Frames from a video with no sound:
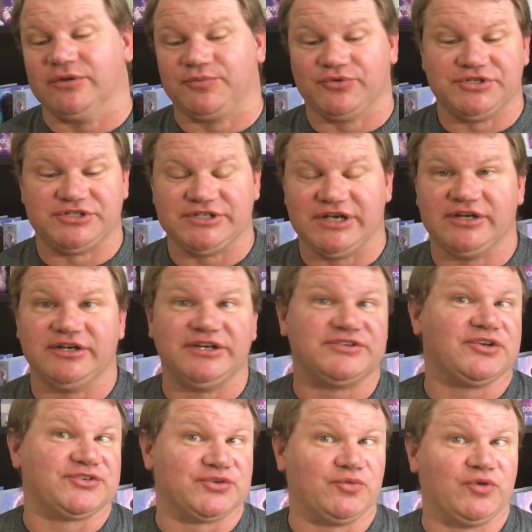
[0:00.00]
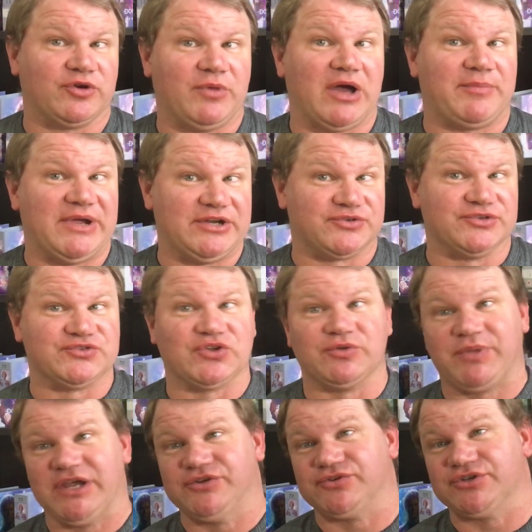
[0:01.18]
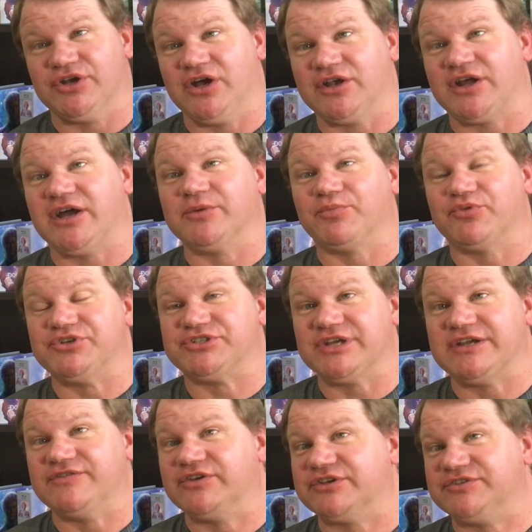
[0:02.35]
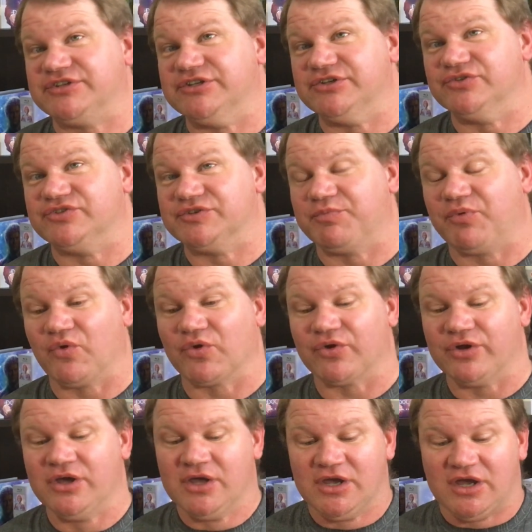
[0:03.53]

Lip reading: appreciate it. He's also one of my patrons on Patreon. I appreciate the continued support.